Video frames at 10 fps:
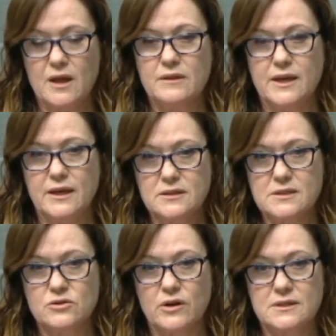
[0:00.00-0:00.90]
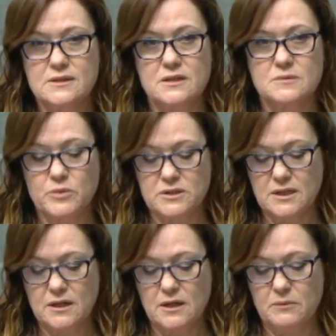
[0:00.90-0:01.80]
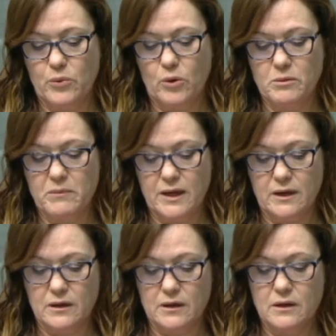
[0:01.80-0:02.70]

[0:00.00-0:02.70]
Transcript: The heat stress is particularly problematic.